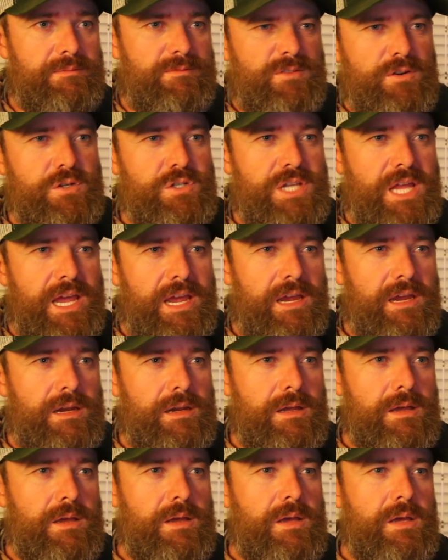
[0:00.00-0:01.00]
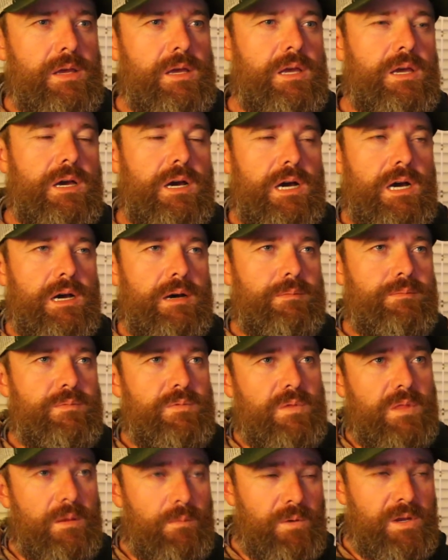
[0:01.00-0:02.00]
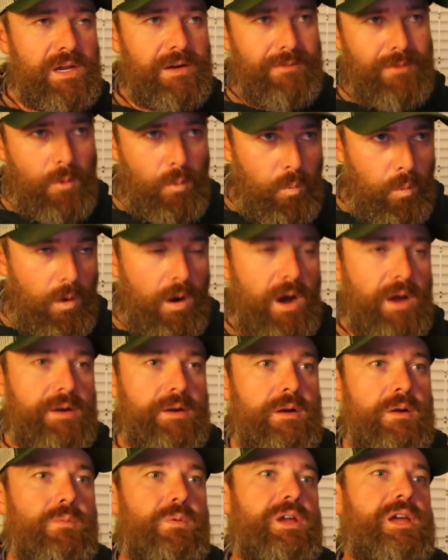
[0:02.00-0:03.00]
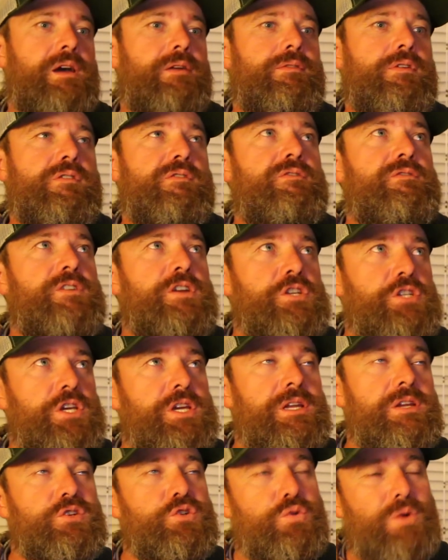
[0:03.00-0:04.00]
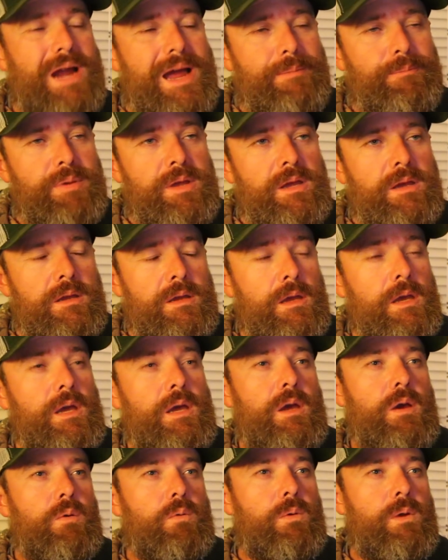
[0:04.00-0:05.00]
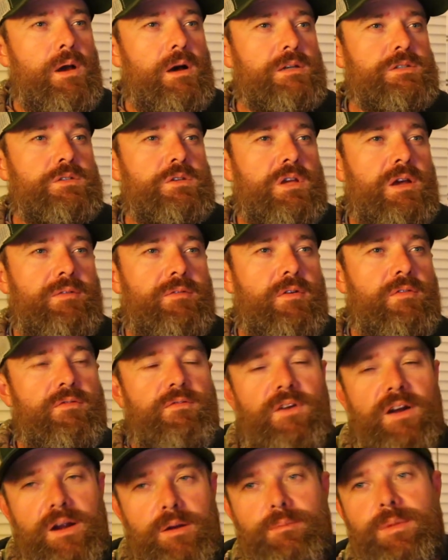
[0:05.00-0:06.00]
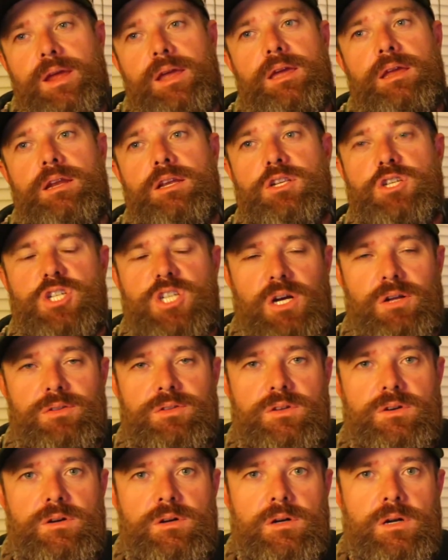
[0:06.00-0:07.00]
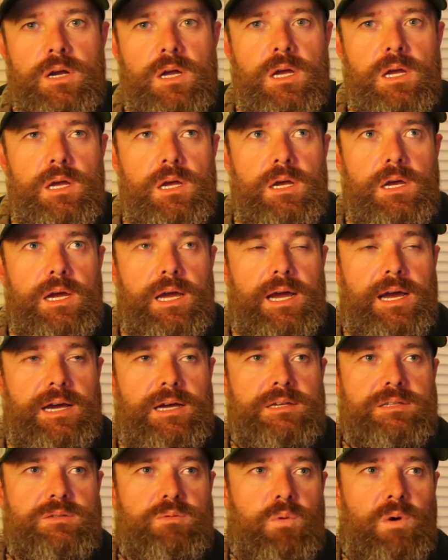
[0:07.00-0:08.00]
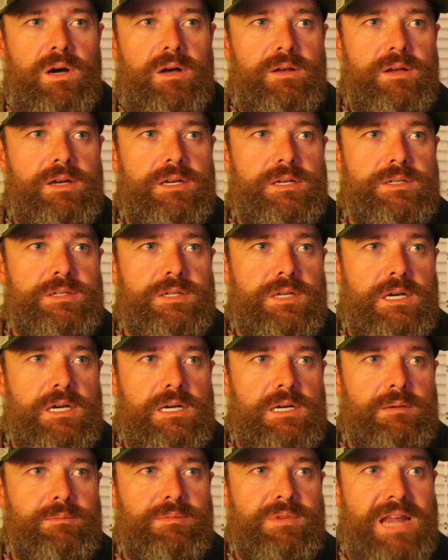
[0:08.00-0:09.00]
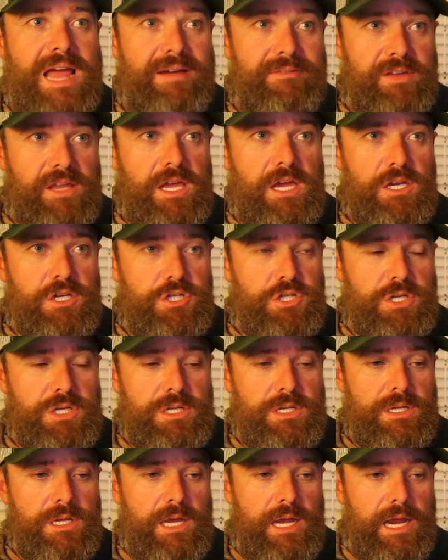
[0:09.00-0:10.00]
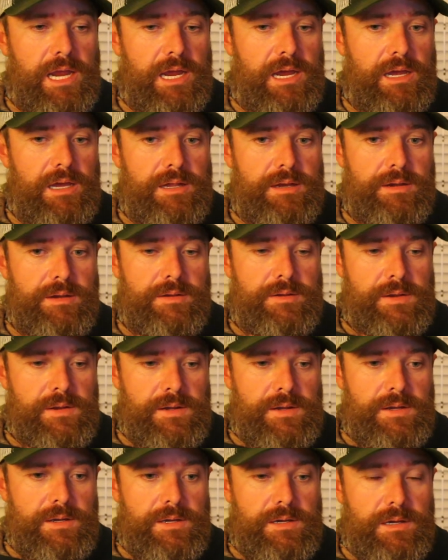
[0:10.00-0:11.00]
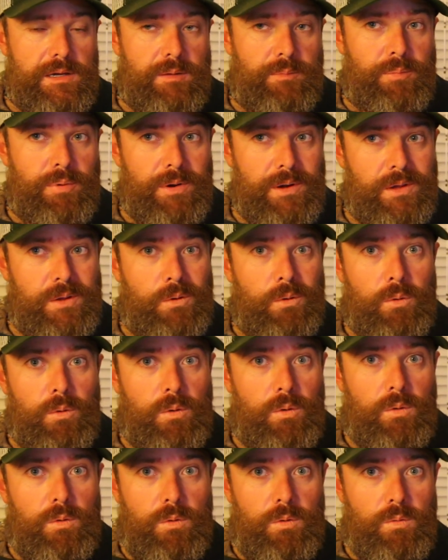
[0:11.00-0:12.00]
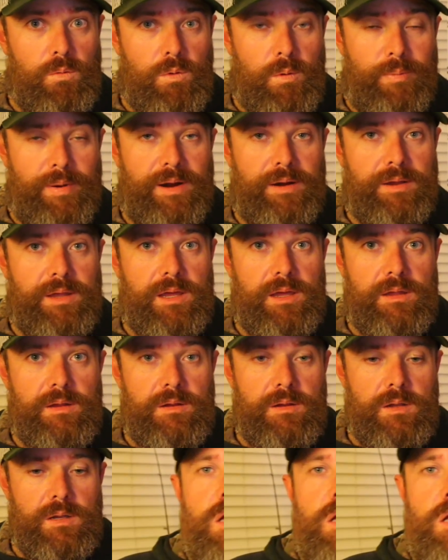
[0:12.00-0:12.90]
first aid. Then we cover water, we cover fishing and trapping. We also cover fire making and shelter, as well as navigation and a pretty cool repair kit.